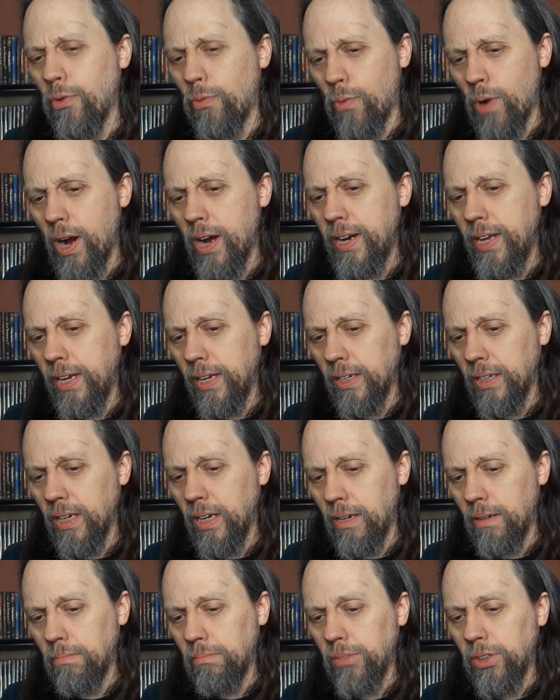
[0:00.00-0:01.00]
the writing
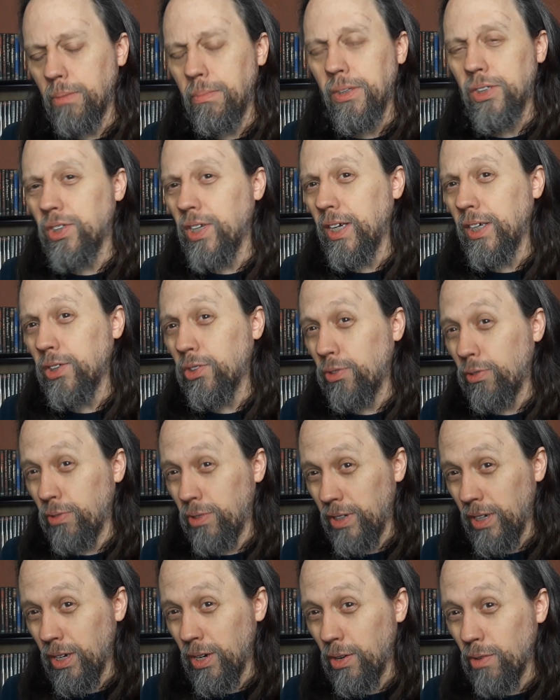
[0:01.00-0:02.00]
Jimmy Sangster
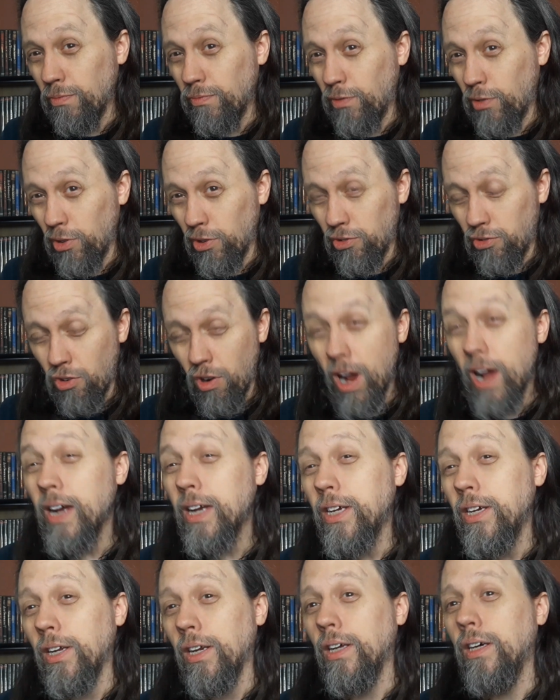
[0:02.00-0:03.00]
did for
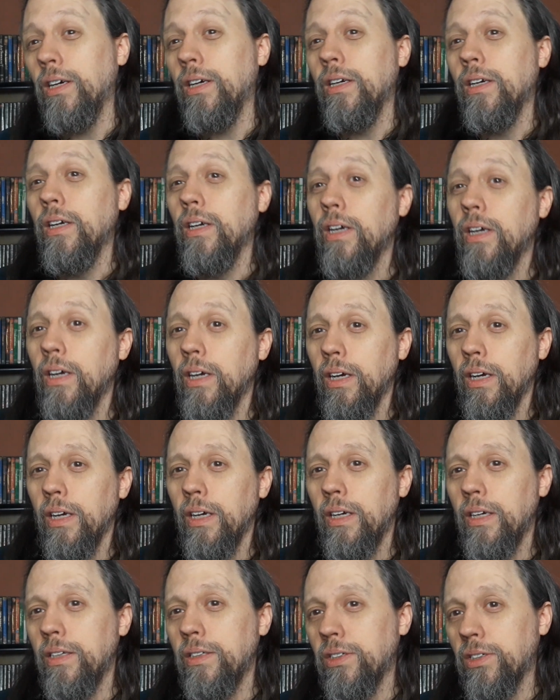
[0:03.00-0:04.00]
Dracula
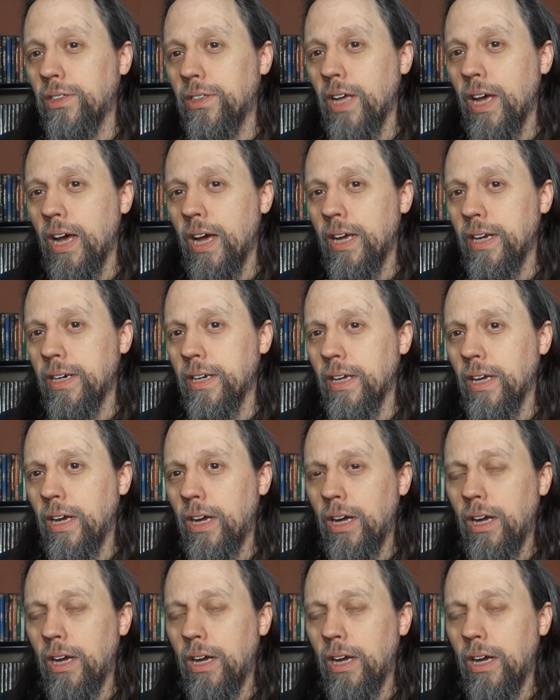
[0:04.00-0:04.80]
is that,